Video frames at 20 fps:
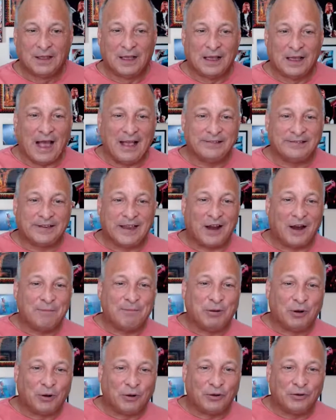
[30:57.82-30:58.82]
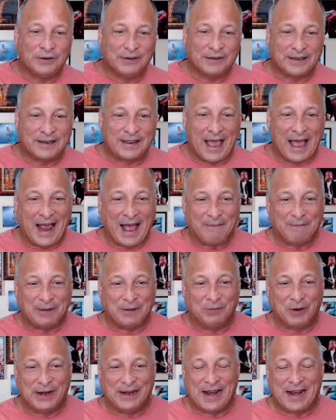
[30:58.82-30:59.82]
High Sierra pulled. Did that
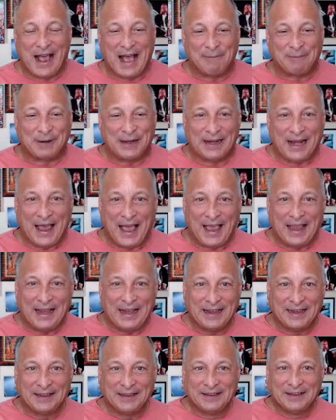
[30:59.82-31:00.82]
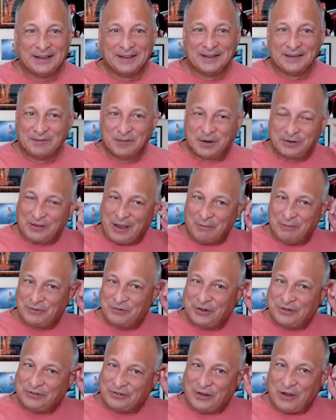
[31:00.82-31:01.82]
happen? When did that happen? Today? Because I
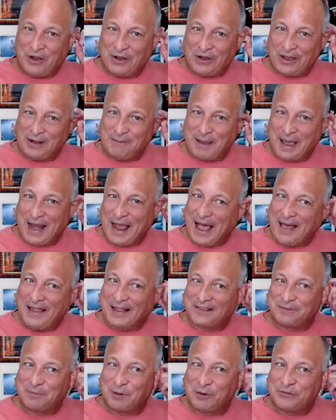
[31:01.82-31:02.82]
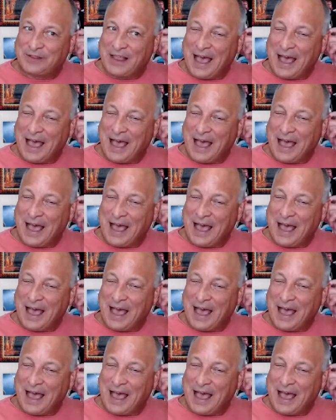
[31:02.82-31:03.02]
was just talking about how that's supposed to